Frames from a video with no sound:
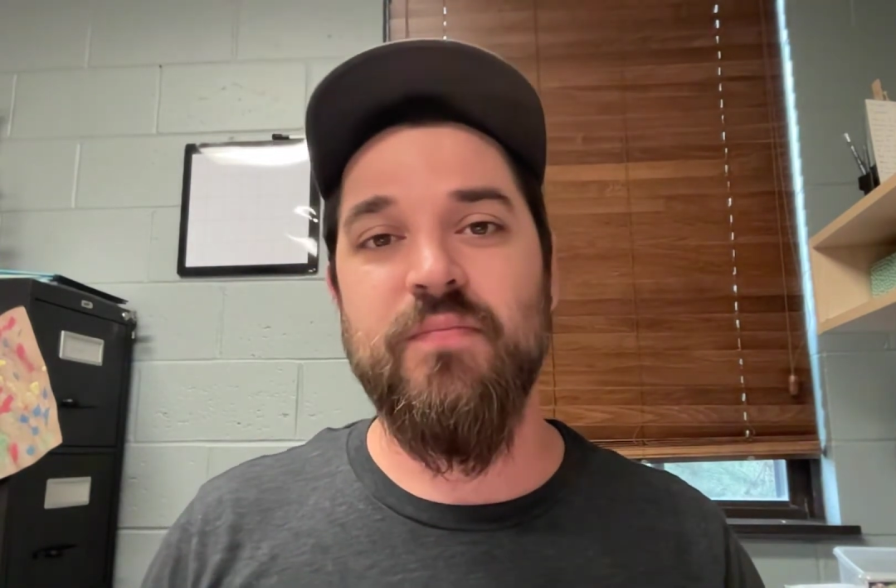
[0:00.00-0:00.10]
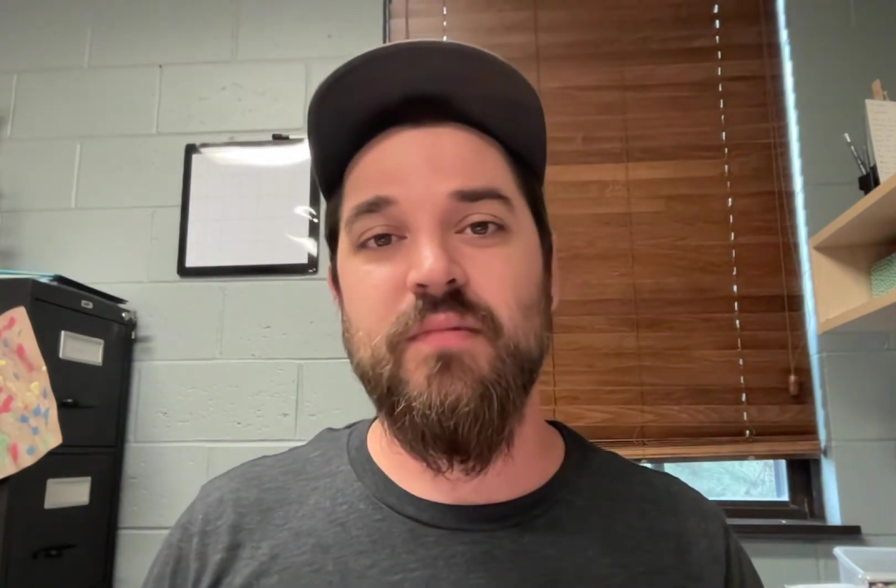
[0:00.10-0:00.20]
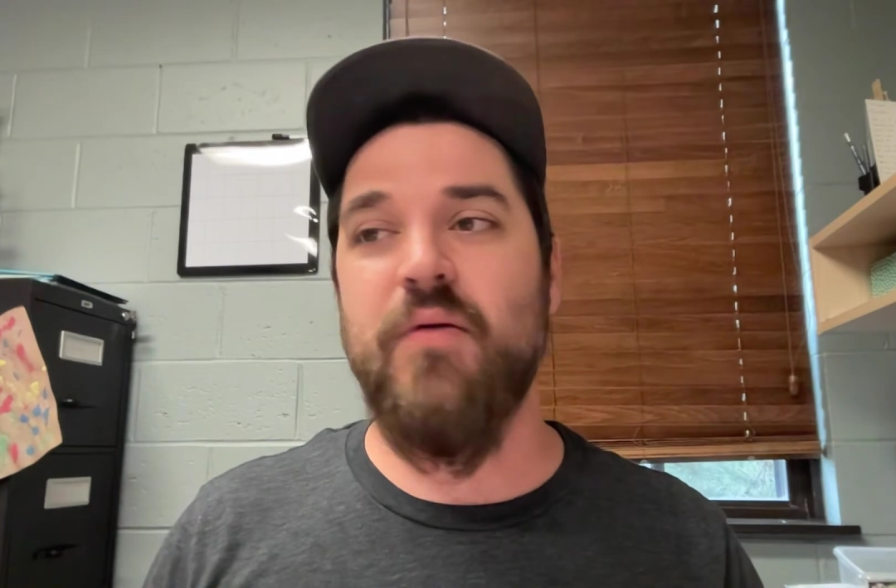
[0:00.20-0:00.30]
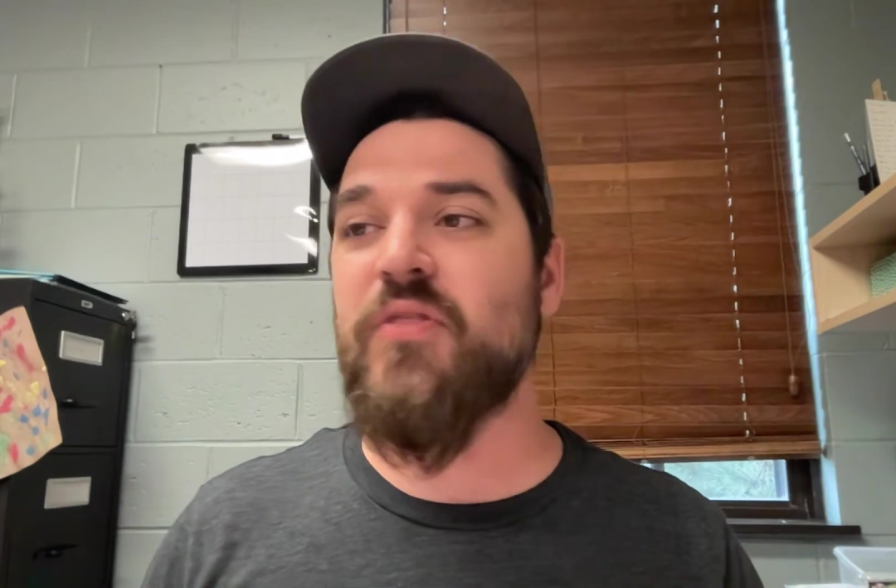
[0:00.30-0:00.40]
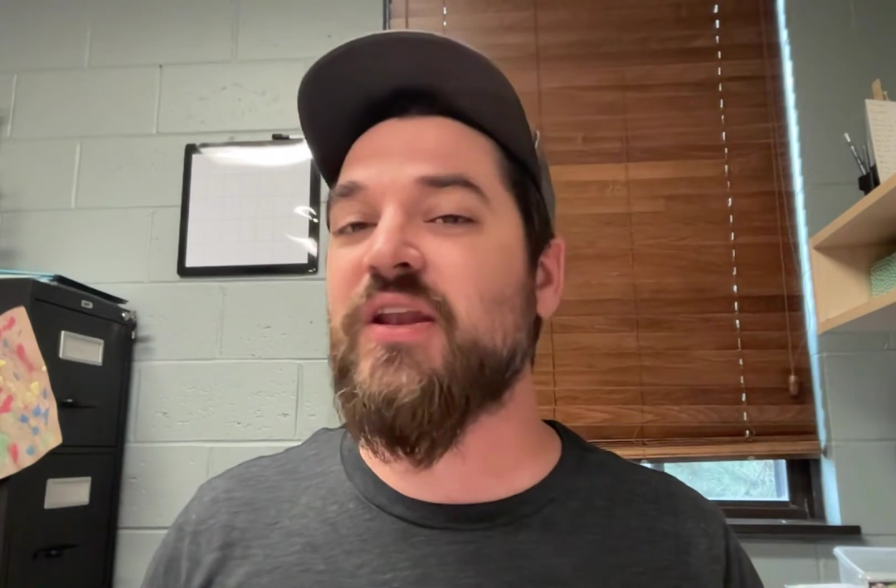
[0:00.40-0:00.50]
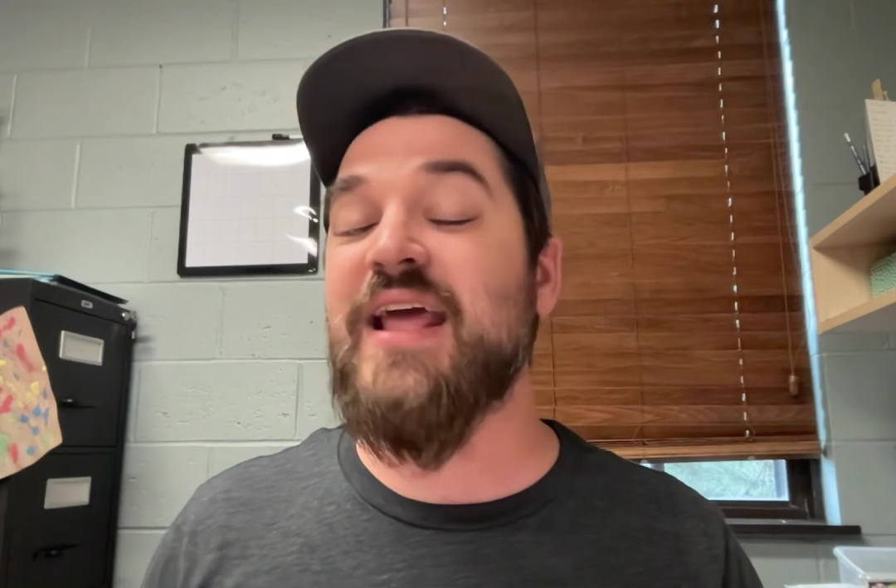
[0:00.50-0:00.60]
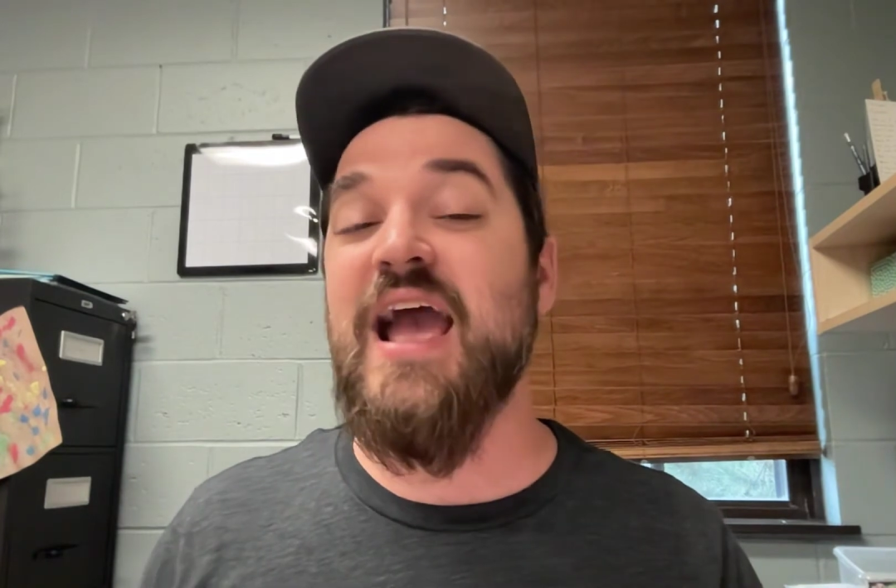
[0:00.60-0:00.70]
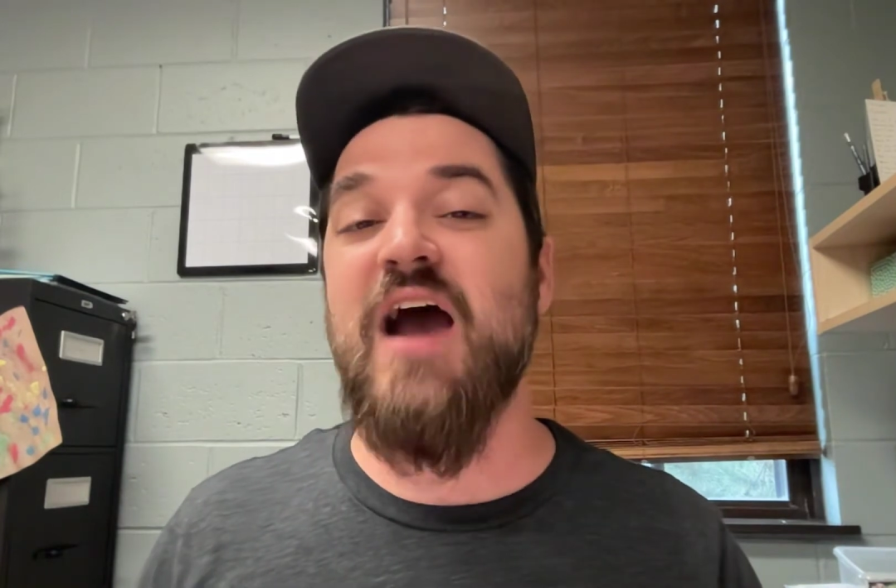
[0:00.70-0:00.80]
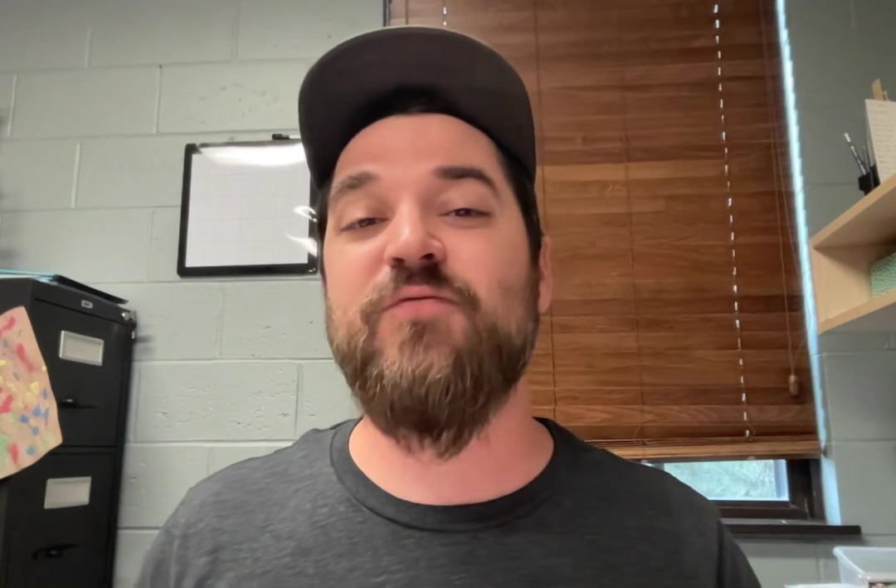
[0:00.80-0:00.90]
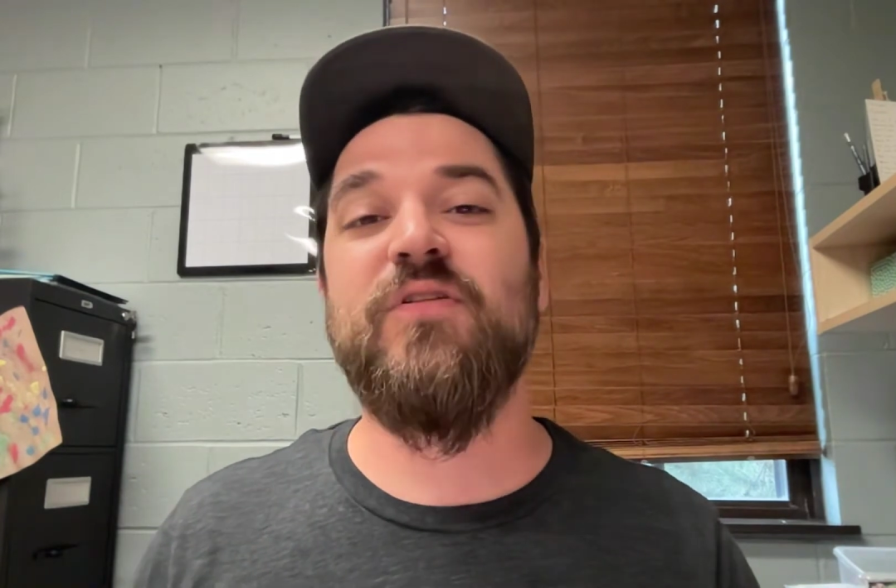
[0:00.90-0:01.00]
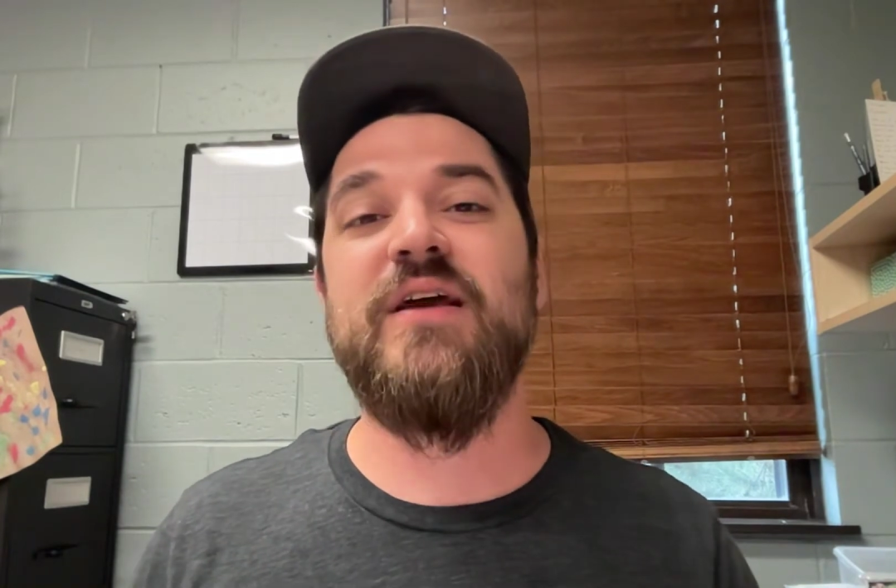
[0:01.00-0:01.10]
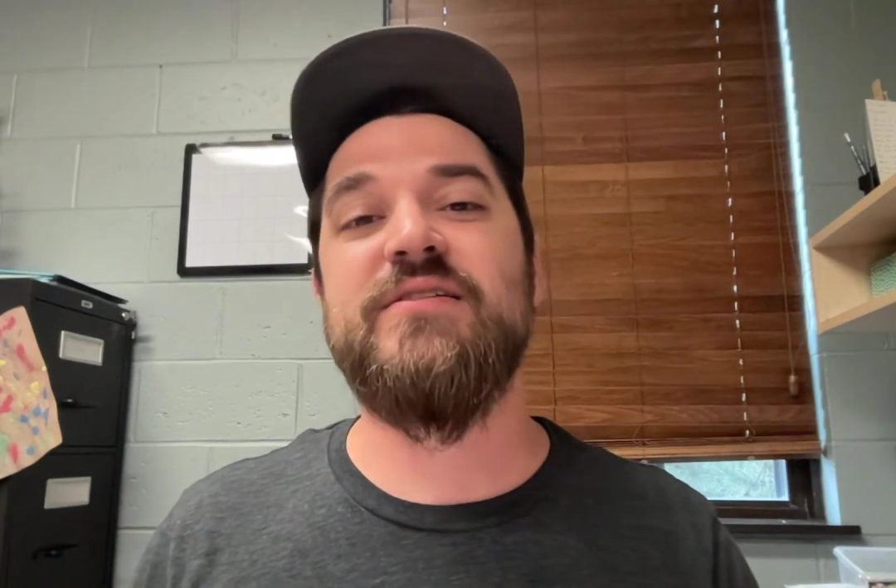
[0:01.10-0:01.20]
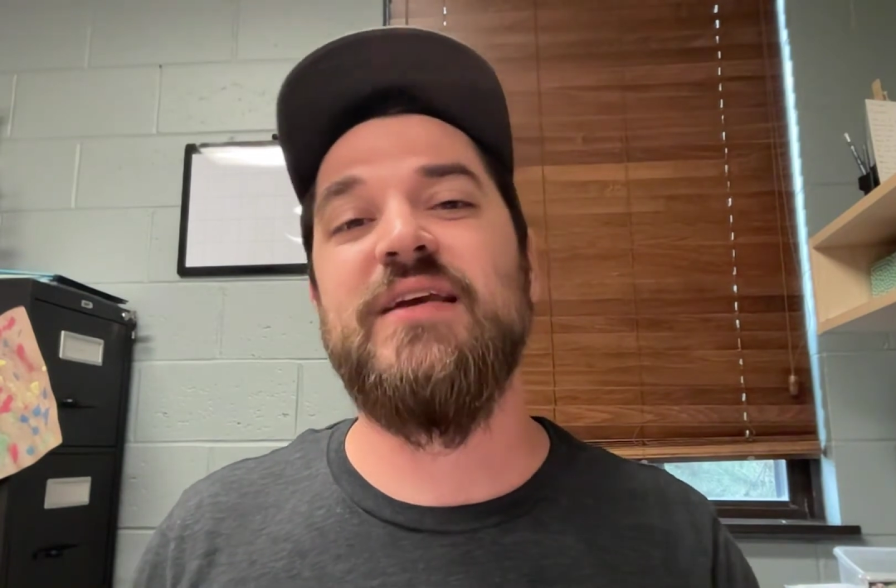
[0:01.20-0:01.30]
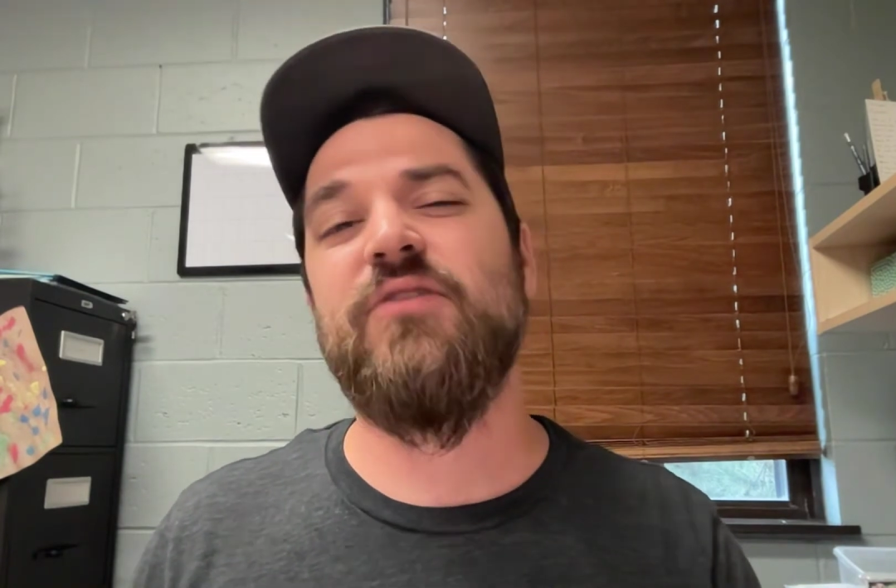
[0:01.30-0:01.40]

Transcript: Maybe the day after that you say,